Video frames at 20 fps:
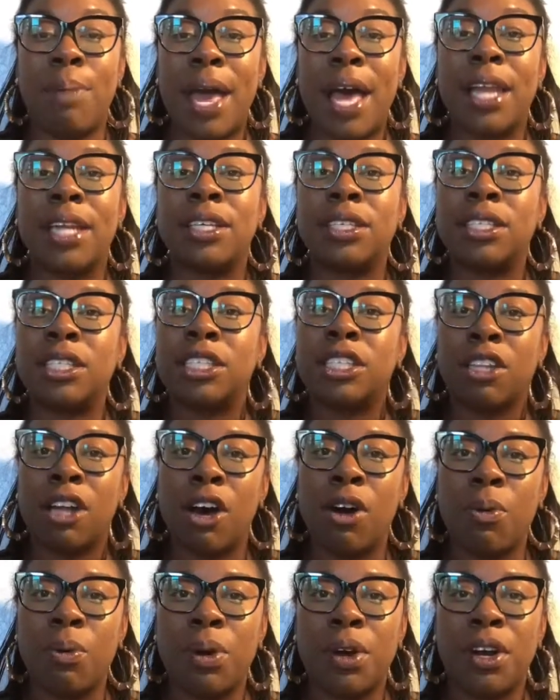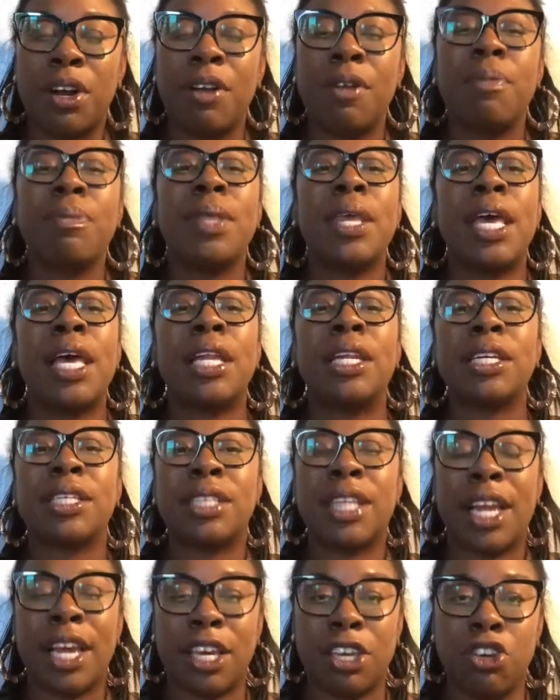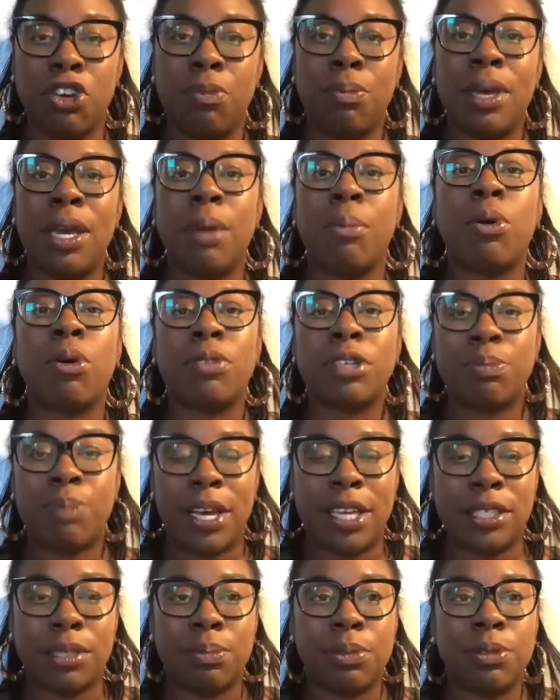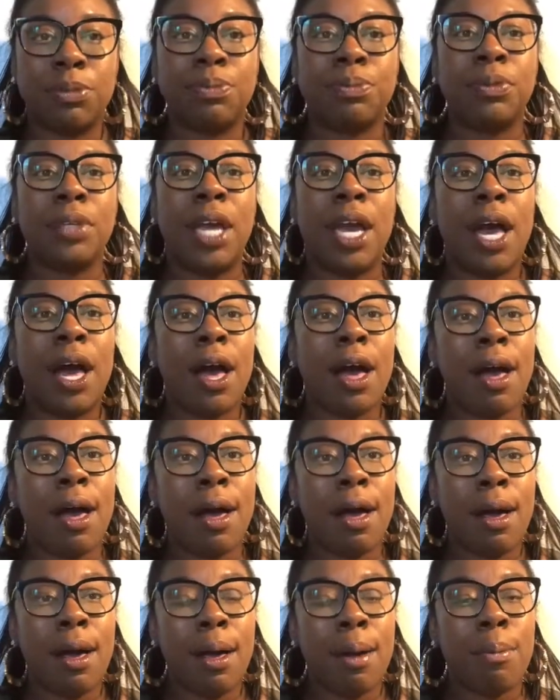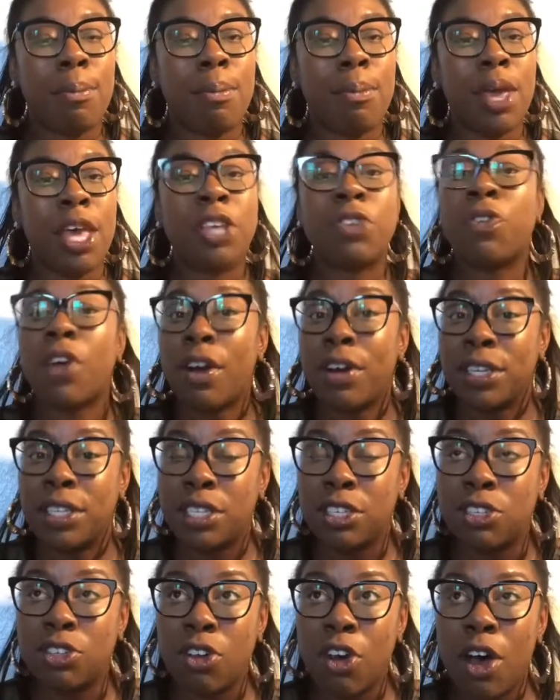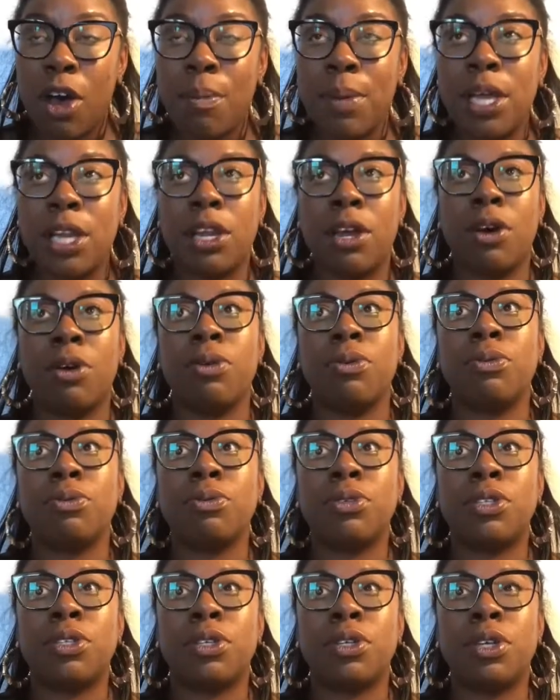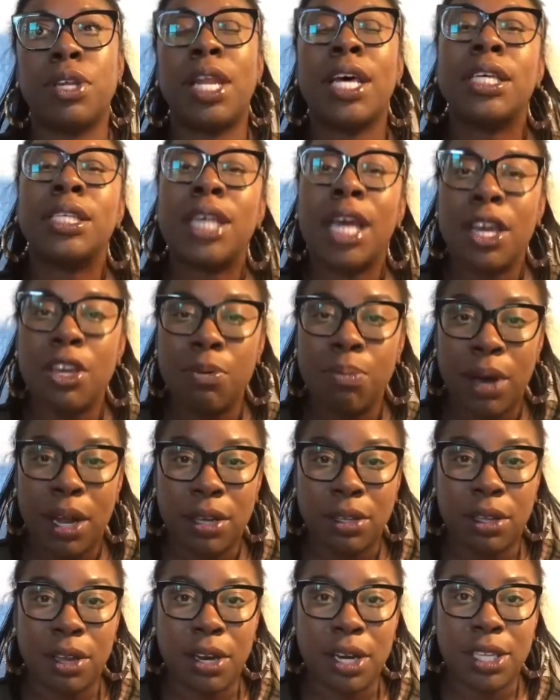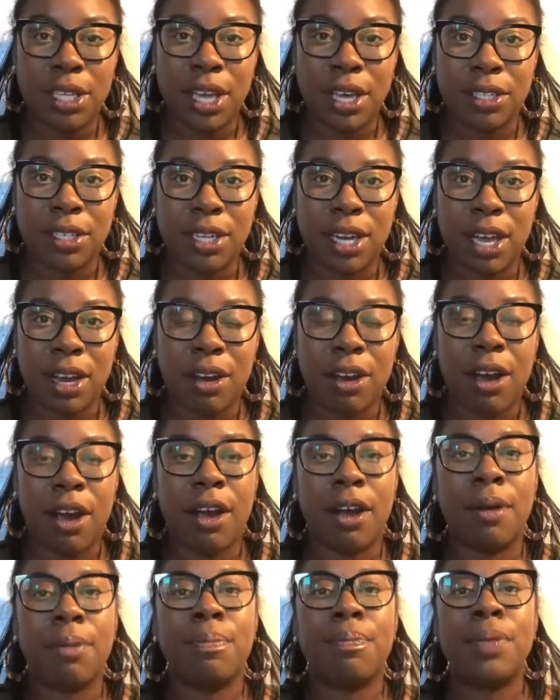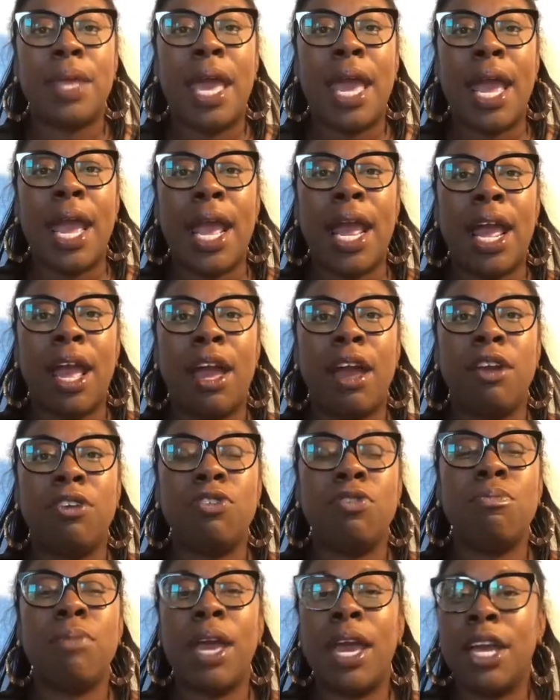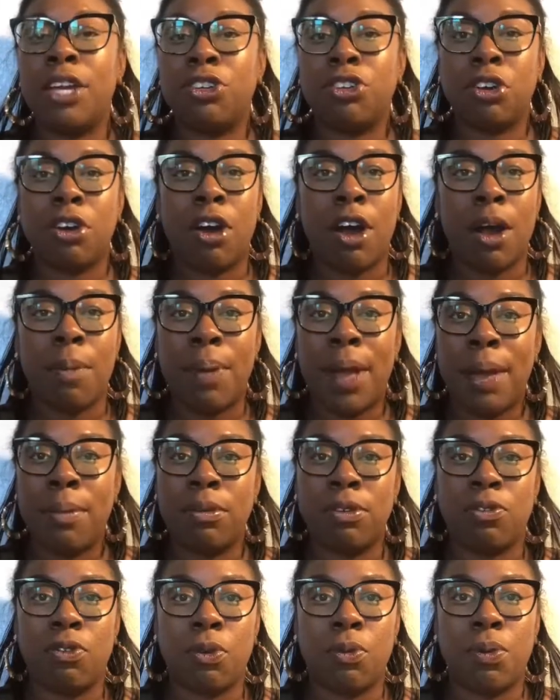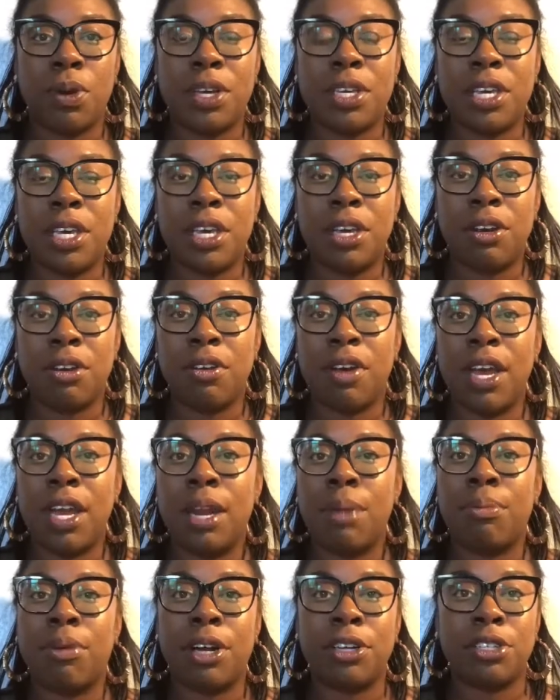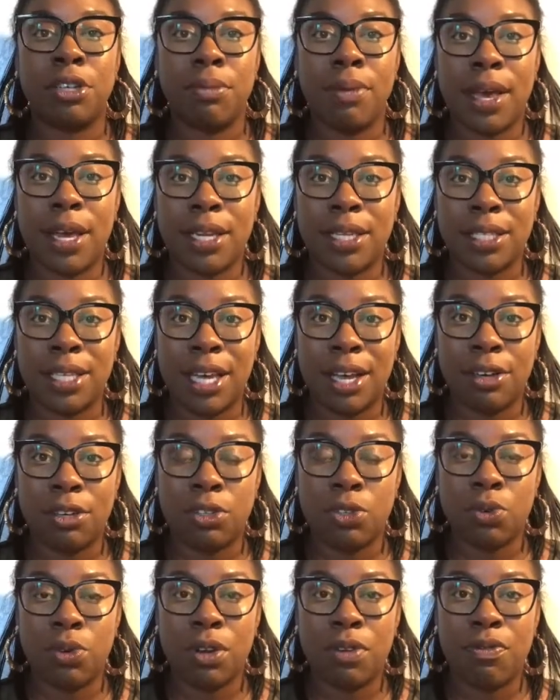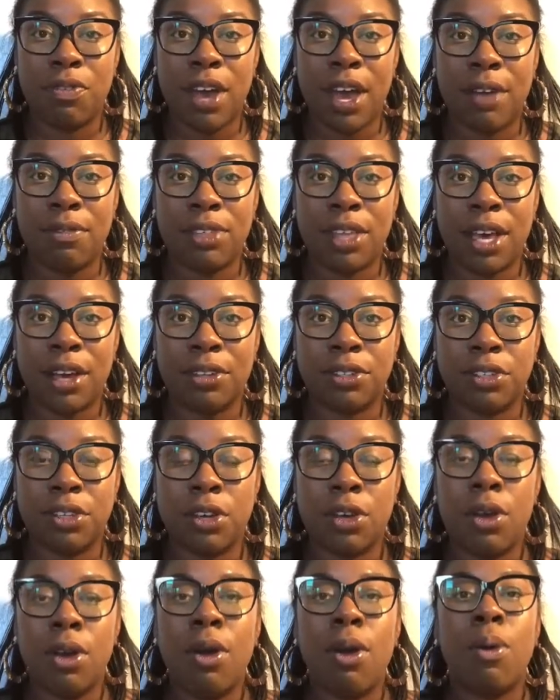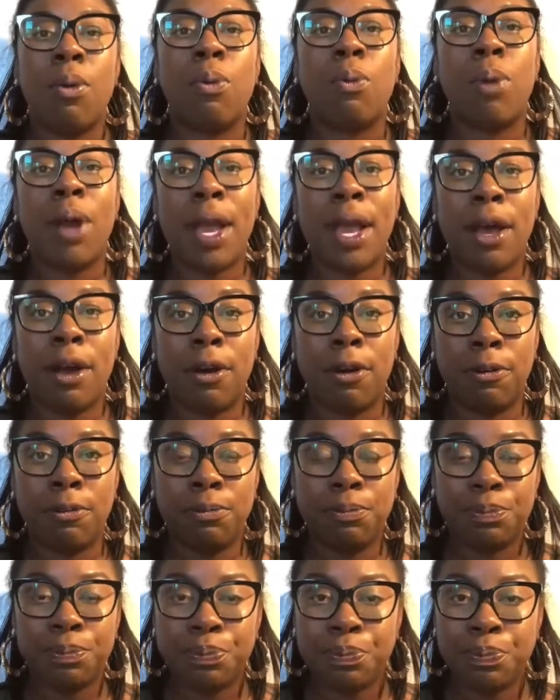balance is lower, it looks like you're being more responsible. As far as installment loans, let's say you bought a $30,000 car and you made your car payments for 1 year and it brought your balance down to $25,000. Well,